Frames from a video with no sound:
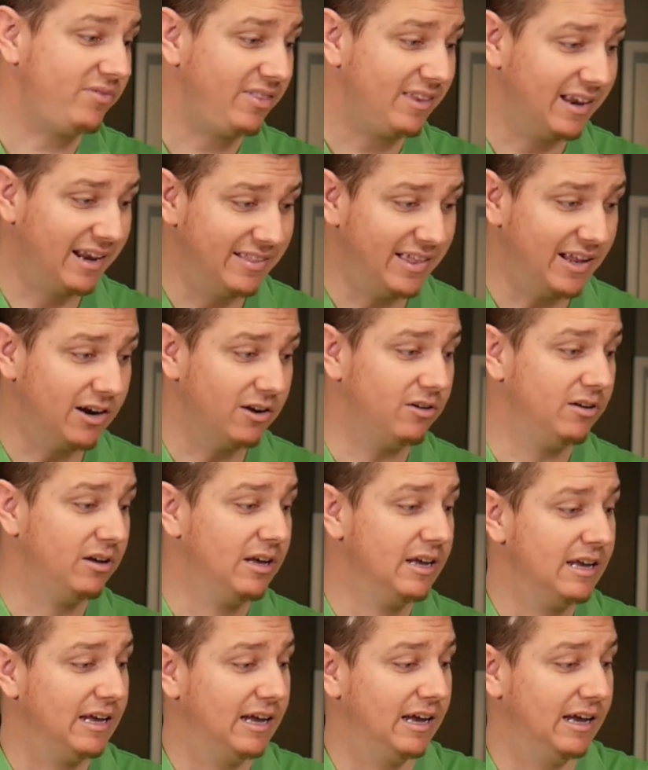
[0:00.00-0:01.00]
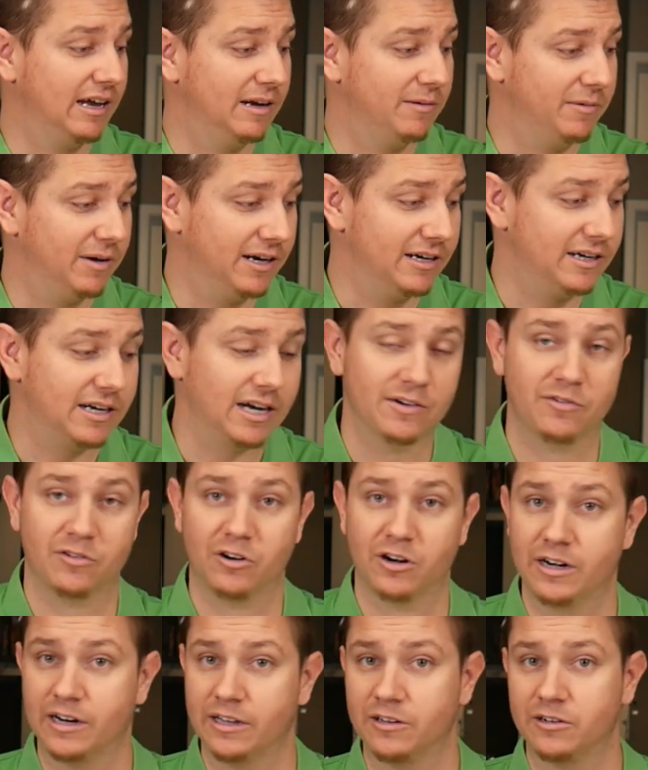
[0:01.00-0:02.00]
And that'll uncover
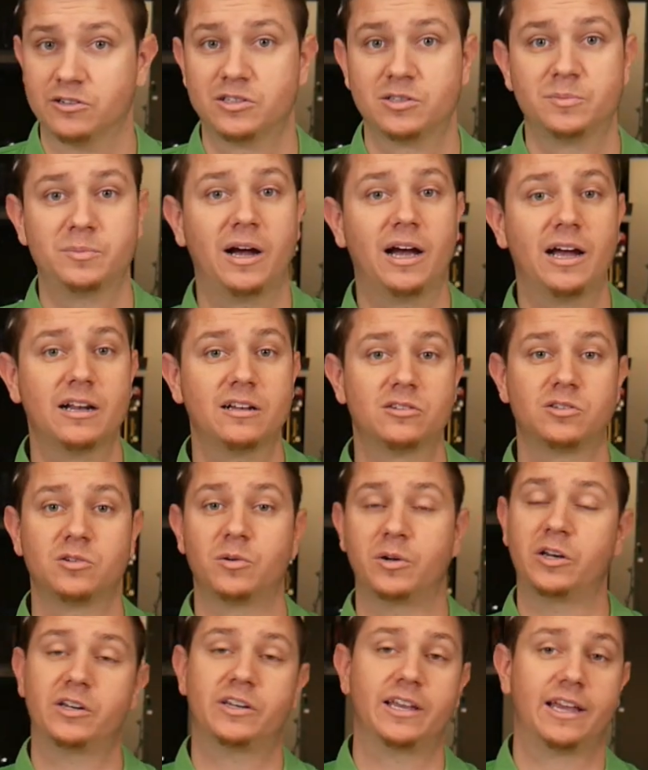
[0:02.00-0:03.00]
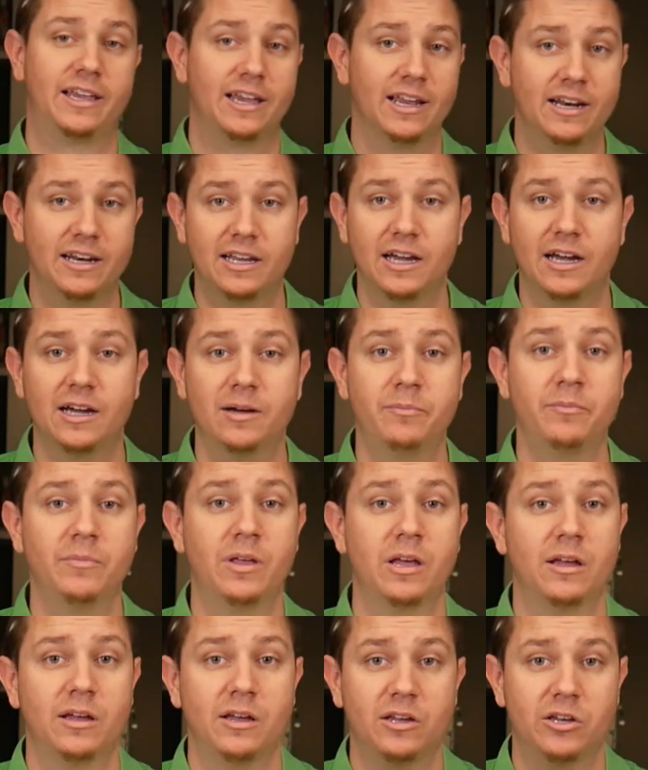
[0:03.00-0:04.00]
another spot. So when you take income,
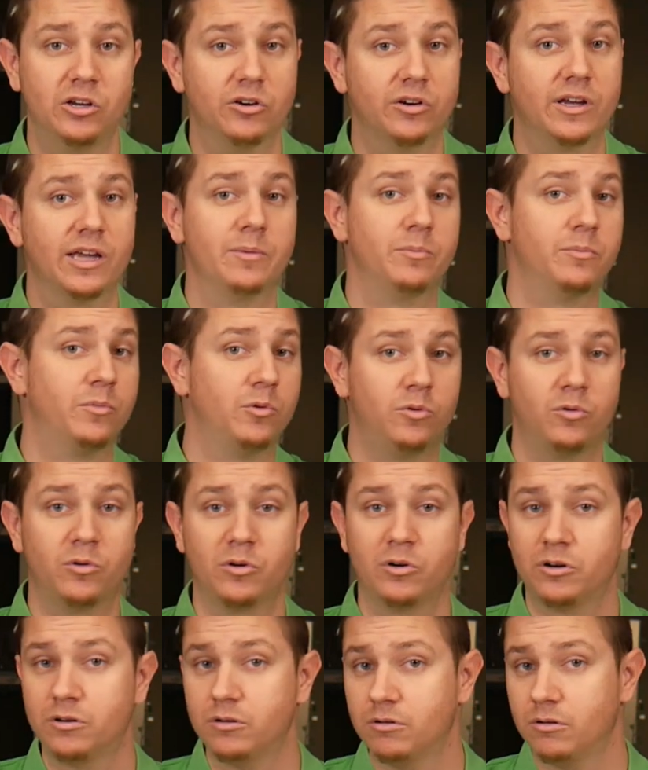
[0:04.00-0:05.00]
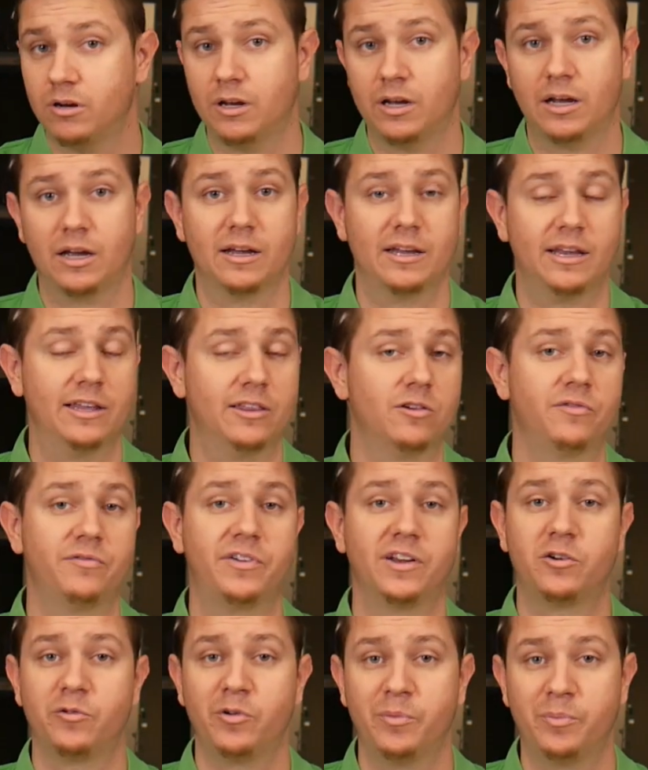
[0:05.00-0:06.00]
you'll get more either
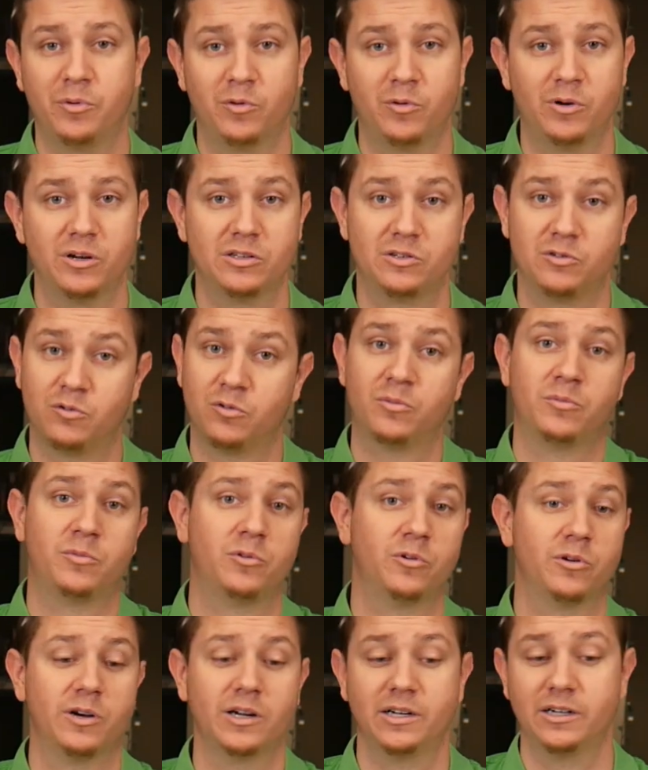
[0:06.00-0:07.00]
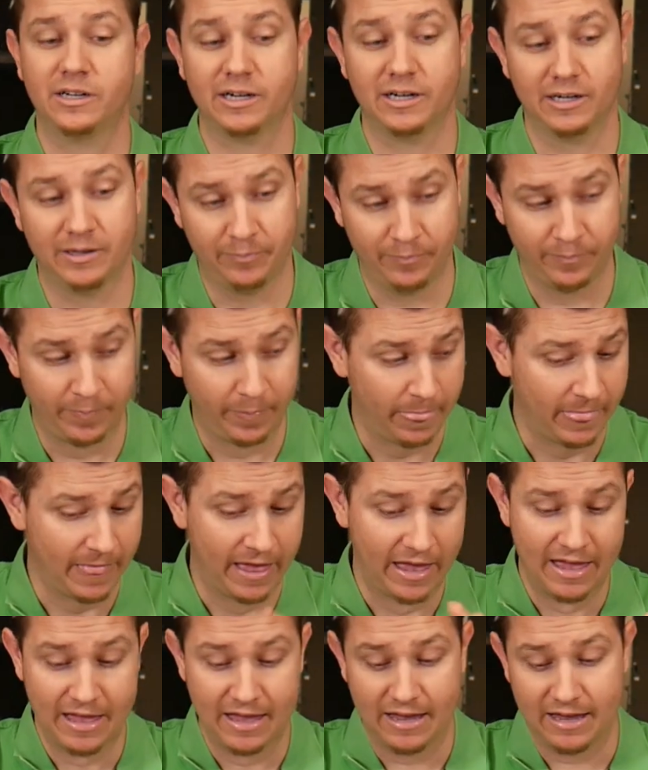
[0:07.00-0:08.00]
victory points or more income.
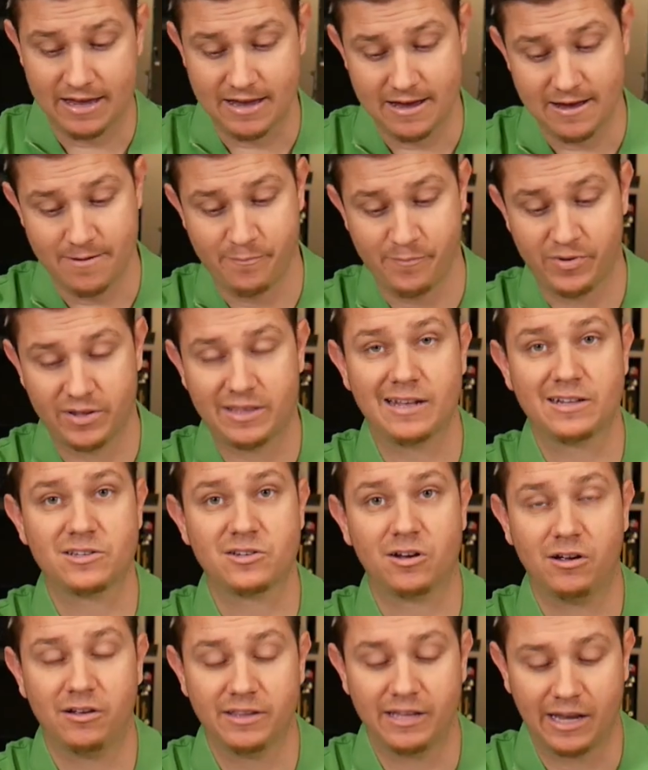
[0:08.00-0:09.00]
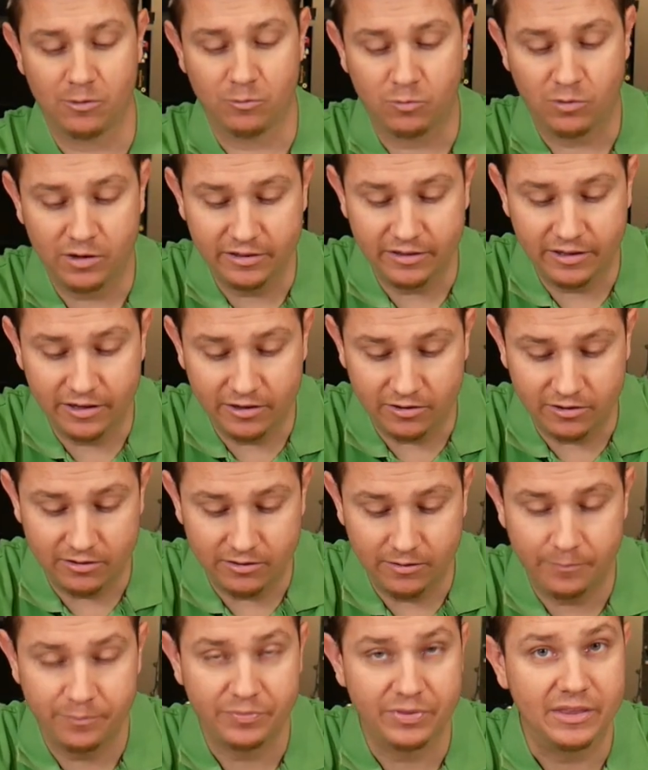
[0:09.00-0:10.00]
But that's all in that one
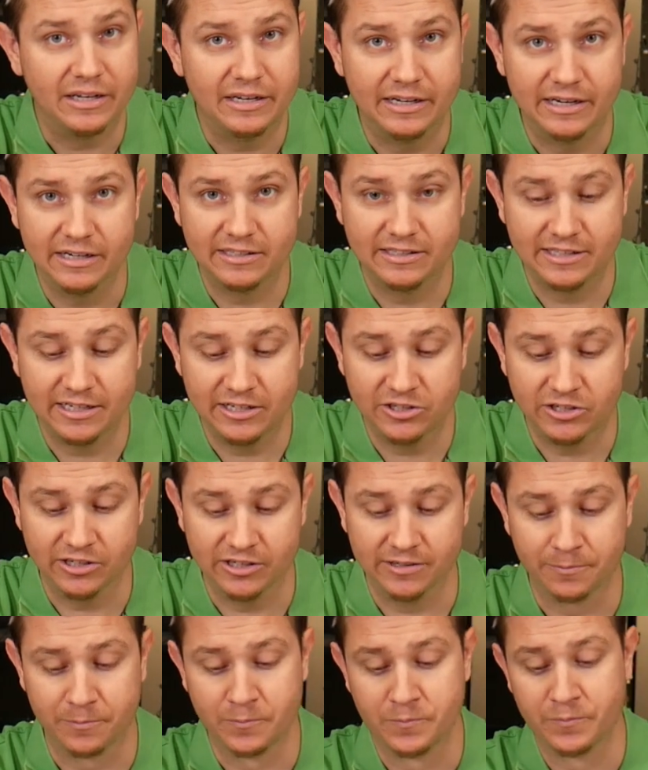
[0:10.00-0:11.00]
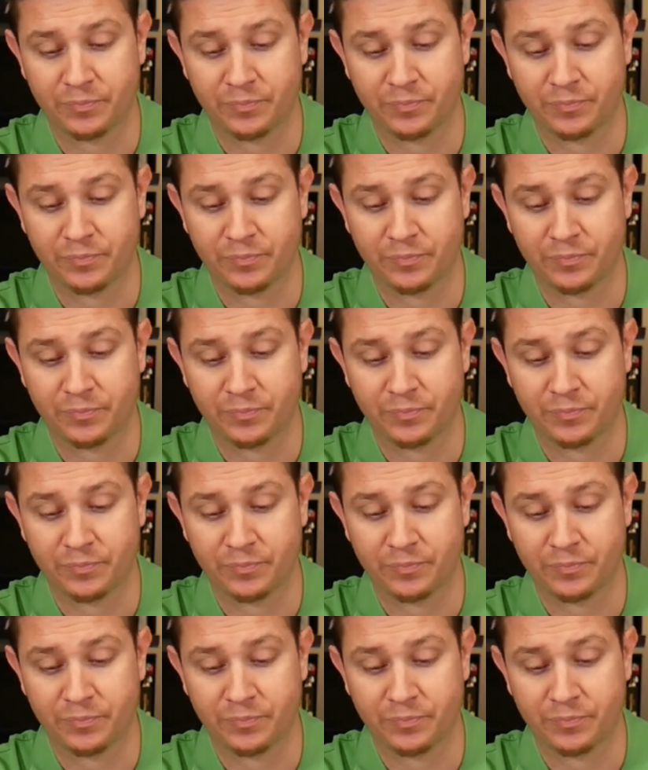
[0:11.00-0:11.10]
little decision.